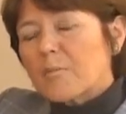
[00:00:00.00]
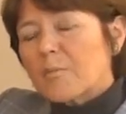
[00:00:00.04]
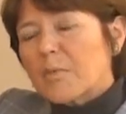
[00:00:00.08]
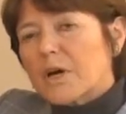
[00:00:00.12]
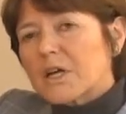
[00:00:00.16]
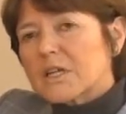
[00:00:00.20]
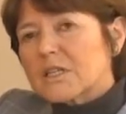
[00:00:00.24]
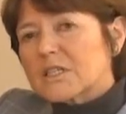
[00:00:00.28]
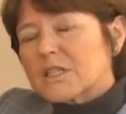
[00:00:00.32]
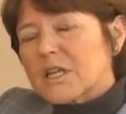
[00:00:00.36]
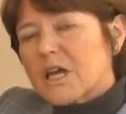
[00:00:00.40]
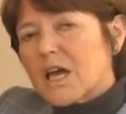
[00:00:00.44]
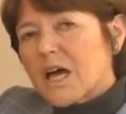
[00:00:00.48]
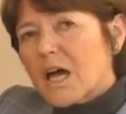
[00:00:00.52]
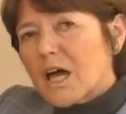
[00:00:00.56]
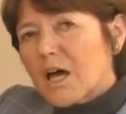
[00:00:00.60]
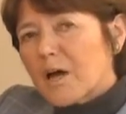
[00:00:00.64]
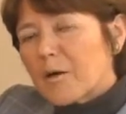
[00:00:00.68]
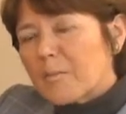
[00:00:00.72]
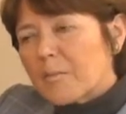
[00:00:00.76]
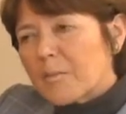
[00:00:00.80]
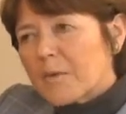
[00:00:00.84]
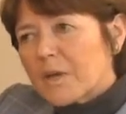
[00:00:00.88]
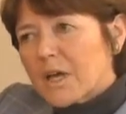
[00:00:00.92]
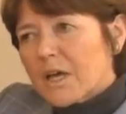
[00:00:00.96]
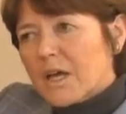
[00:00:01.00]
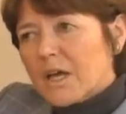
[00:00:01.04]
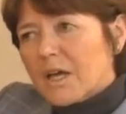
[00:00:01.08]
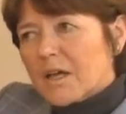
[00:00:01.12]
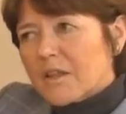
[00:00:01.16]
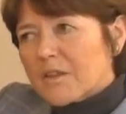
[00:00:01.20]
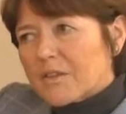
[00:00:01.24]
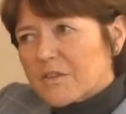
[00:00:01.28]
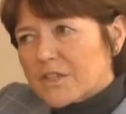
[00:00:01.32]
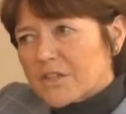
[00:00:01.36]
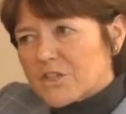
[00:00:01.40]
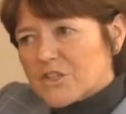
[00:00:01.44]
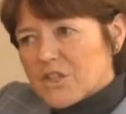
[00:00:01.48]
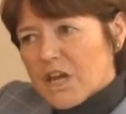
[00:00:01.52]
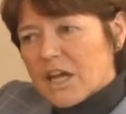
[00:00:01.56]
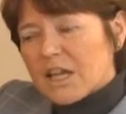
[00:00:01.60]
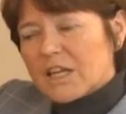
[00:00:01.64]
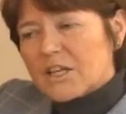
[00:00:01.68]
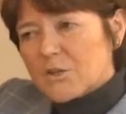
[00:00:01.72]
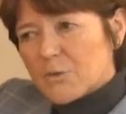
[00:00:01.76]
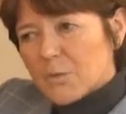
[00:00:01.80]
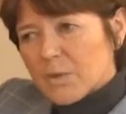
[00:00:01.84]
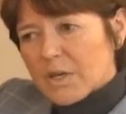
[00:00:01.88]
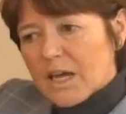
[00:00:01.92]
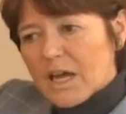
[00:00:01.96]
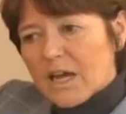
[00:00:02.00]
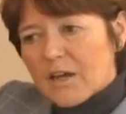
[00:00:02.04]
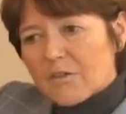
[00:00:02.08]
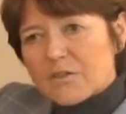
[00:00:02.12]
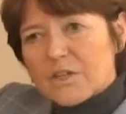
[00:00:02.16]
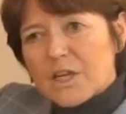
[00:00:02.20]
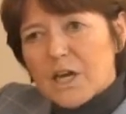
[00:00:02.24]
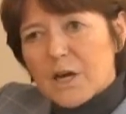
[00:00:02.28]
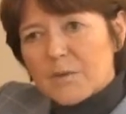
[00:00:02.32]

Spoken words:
But the challenge we have